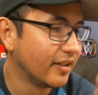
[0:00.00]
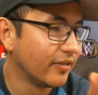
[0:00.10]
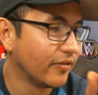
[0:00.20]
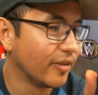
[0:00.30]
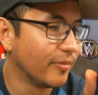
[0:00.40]

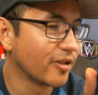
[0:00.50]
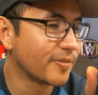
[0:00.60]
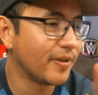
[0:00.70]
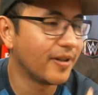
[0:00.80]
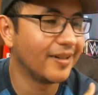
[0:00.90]
for the most
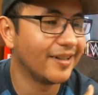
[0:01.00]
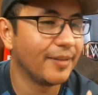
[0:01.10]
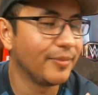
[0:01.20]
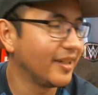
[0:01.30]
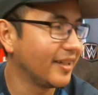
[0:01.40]
part, I
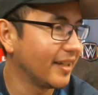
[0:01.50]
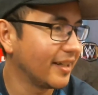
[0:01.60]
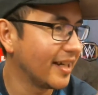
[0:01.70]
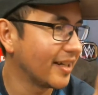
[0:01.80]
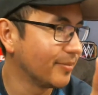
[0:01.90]
mean, I
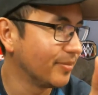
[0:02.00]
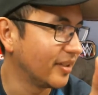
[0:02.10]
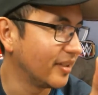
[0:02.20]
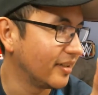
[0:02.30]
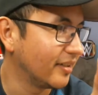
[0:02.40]
can't
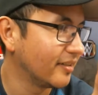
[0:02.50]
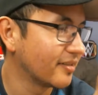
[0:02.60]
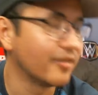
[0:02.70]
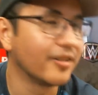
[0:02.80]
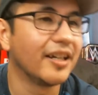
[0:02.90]
complain.
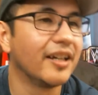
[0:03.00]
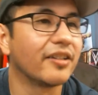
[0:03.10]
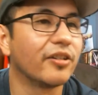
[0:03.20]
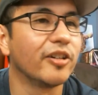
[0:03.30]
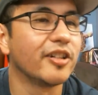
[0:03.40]
So again,
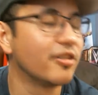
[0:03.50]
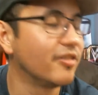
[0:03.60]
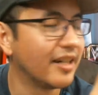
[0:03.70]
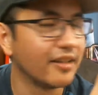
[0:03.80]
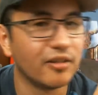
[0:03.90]
32
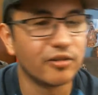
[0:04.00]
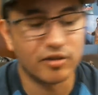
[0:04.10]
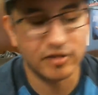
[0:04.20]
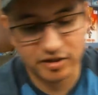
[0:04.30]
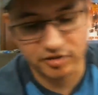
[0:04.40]
download,
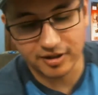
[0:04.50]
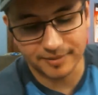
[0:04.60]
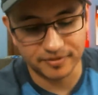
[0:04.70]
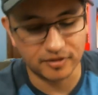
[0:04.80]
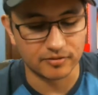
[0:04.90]
32
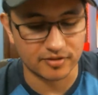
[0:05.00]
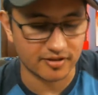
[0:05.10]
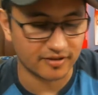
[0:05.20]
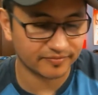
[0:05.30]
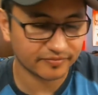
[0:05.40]
upload.
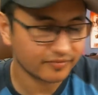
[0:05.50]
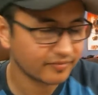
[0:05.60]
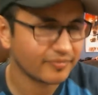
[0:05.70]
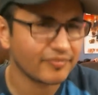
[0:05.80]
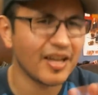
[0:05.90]
So
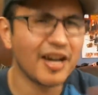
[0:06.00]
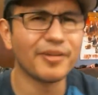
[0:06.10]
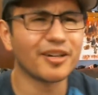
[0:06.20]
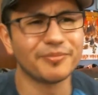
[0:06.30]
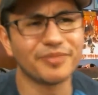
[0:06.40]
I'm
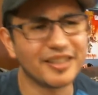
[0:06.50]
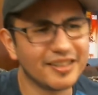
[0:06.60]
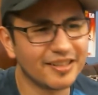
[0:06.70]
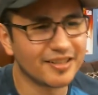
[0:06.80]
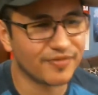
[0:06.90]
not
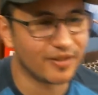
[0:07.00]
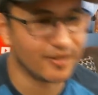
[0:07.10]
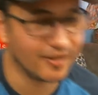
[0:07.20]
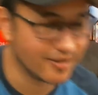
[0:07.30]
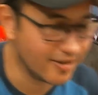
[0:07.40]
complaining as far
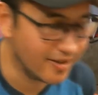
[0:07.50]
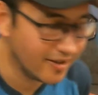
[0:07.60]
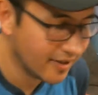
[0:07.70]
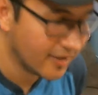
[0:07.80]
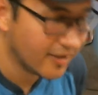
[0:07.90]
as
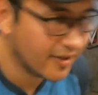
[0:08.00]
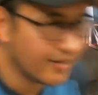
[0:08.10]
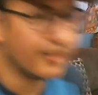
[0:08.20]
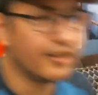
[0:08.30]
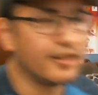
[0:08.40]

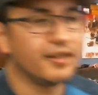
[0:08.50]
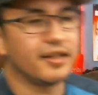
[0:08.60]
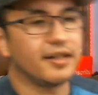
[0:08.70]
the